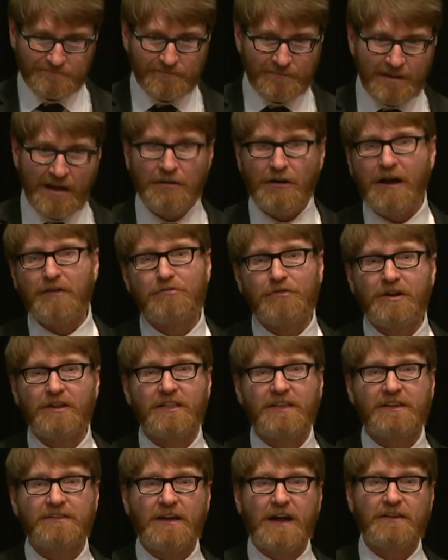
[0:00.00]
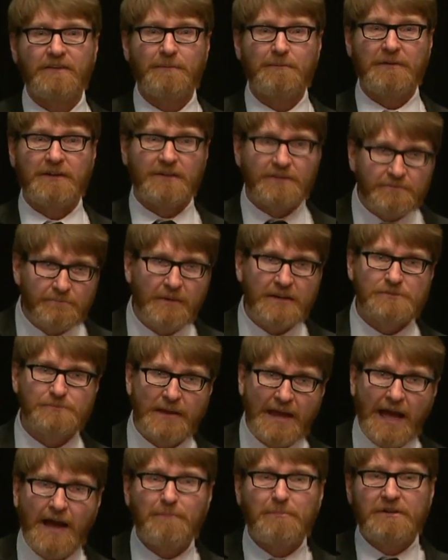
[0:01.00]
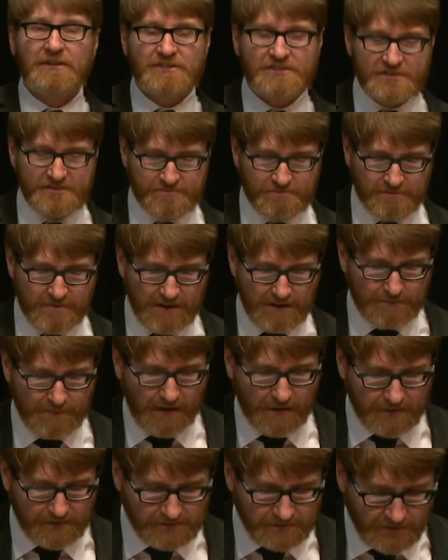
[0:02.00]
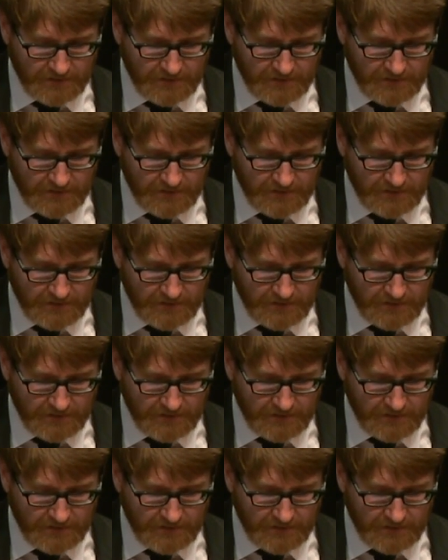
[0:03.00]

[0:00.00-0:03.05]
I, I really, I, I mean, it makes me happy to just think about it.